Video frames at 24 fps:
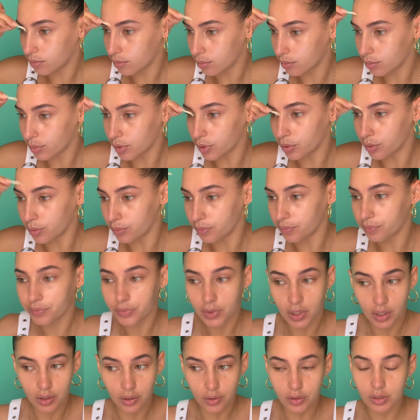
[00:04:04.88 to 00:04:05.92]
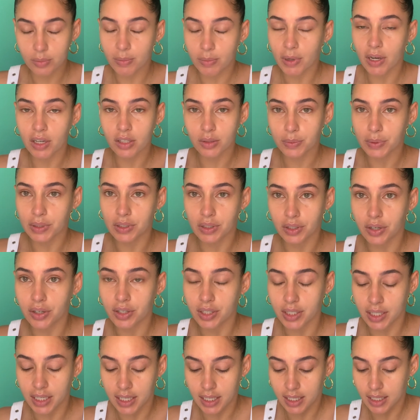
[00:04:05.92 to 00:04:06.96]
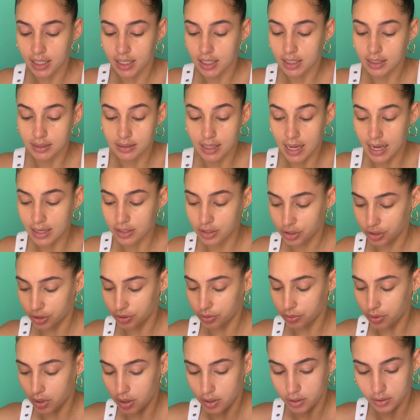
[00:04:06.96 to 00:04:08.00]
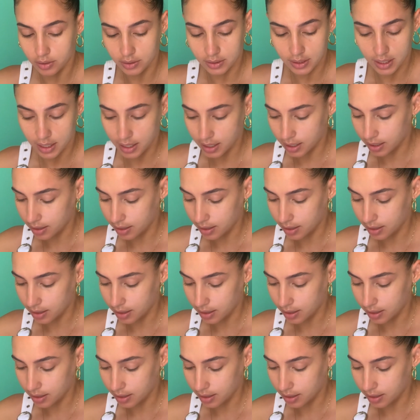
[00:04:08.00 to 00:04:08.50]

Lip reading: Boom. And those brows will literally last you all day.